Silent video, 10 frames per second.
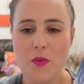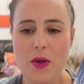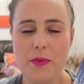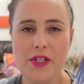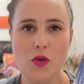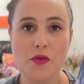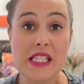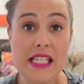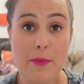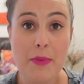We were sort of
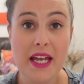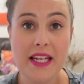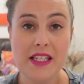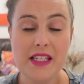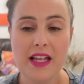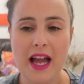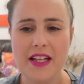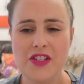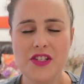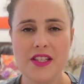skipping
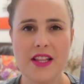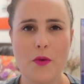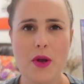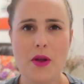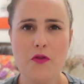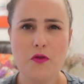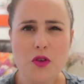and we're